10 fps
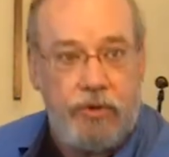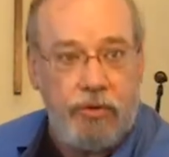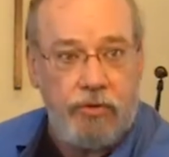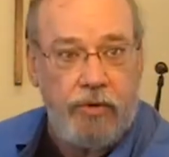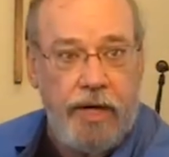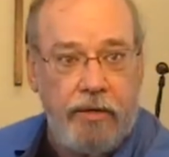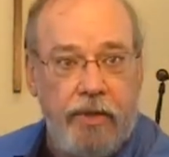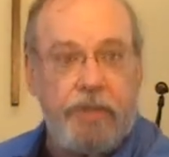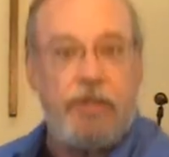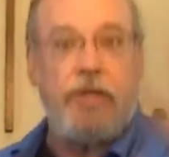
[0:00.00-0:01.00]
two
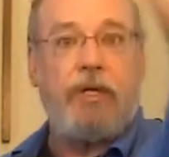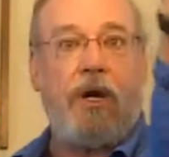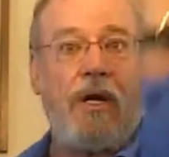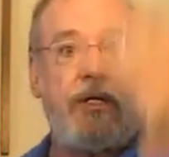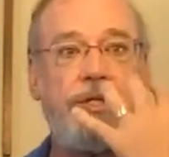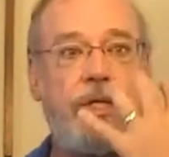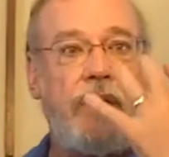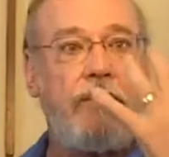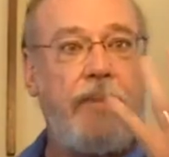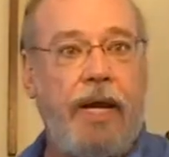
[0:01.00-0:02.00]
drag racing cars
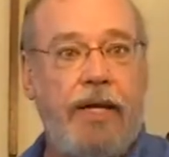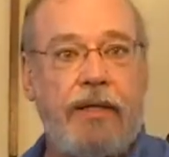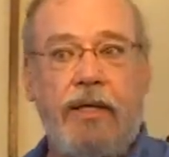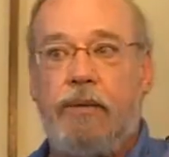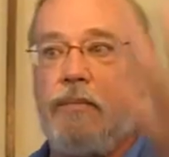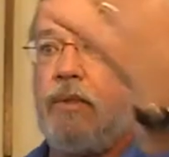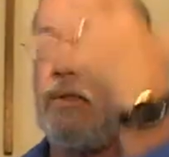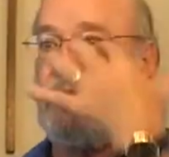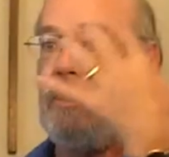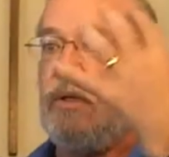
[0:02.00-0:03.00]
come at them,
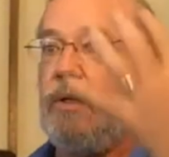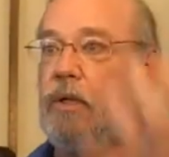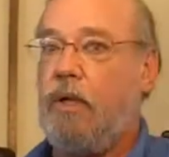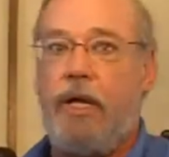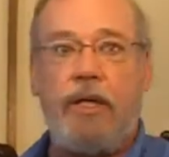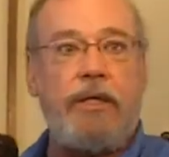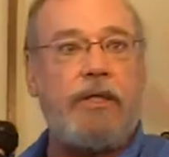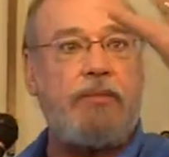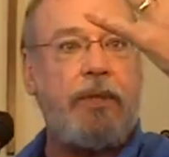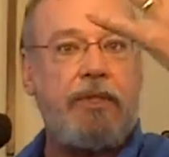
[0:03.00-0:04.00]
and
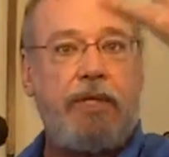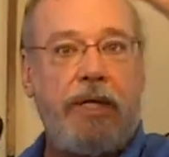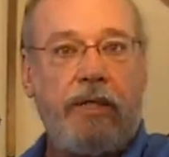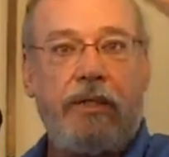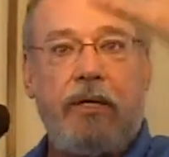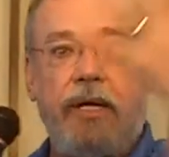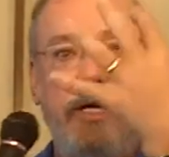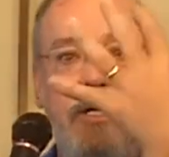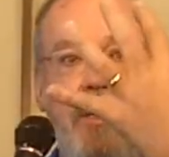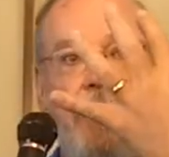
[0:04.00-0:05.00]
in a split second, they're
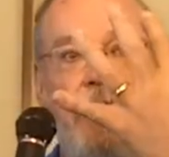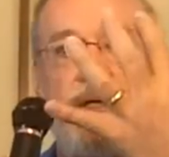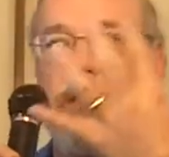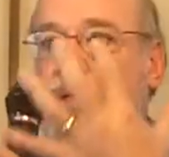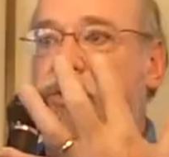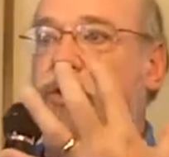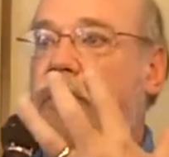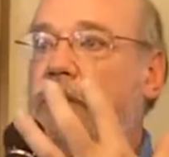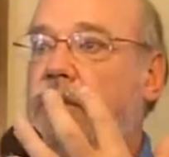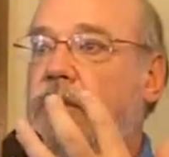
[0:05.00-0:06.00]
head-on
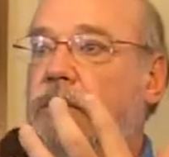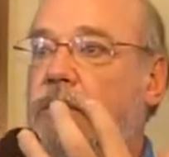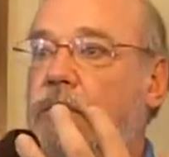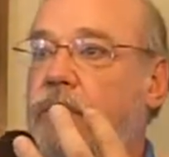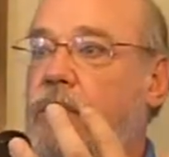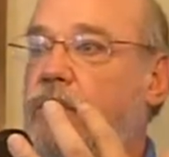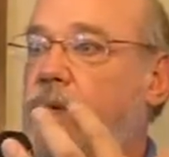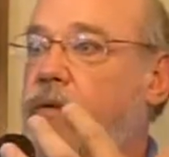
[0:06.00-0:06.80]
collision with